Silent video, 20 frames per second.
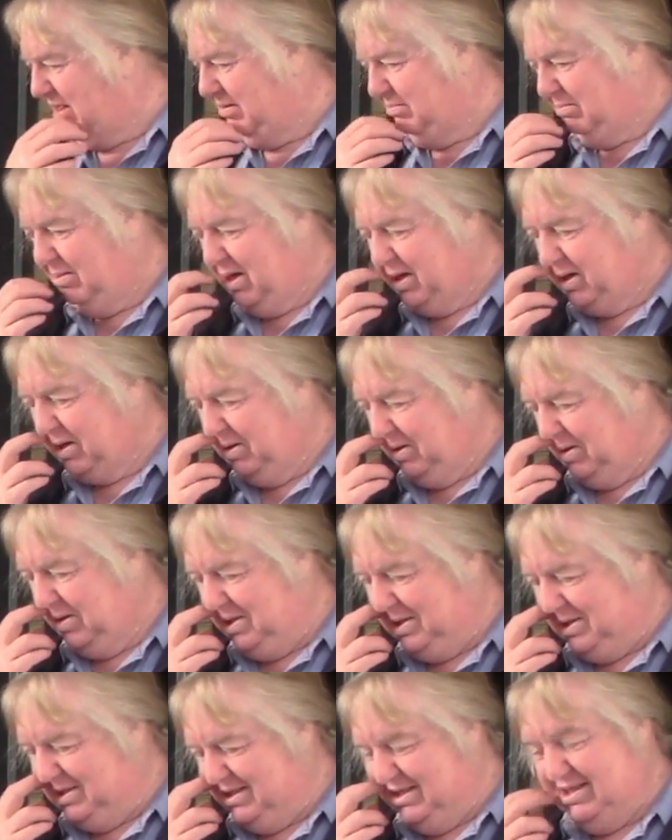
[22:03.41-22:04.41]
and my
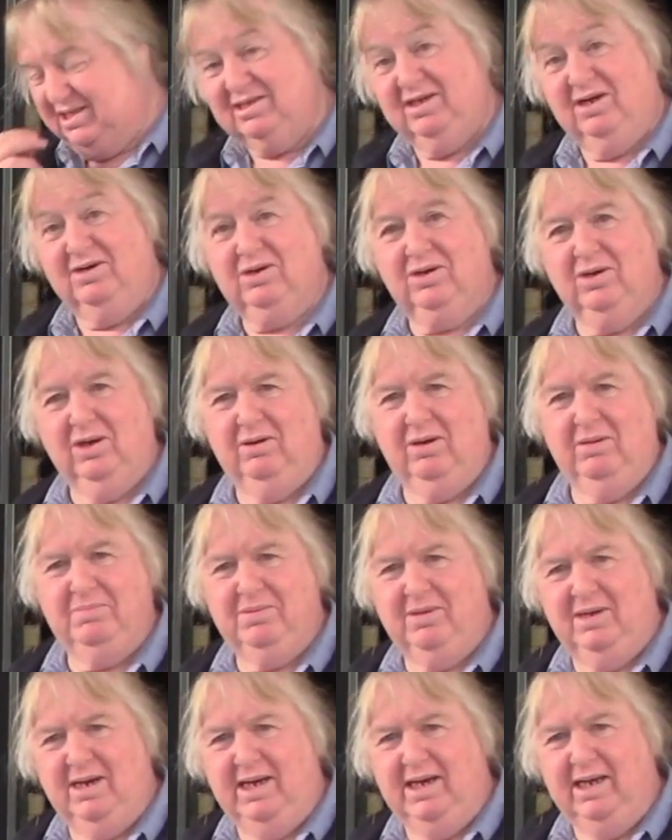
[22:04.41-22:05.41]
goodness, it's not
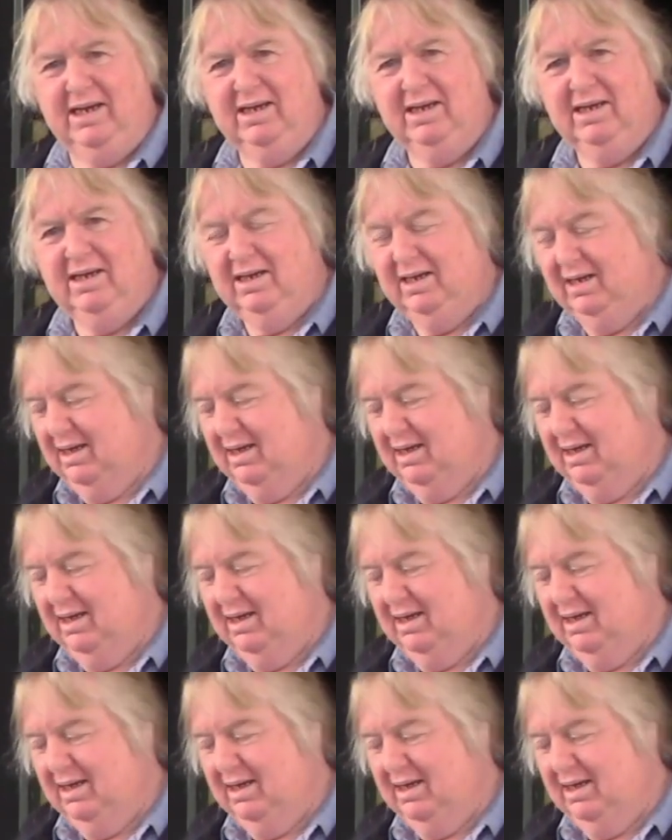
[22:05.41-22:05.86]
cooperating.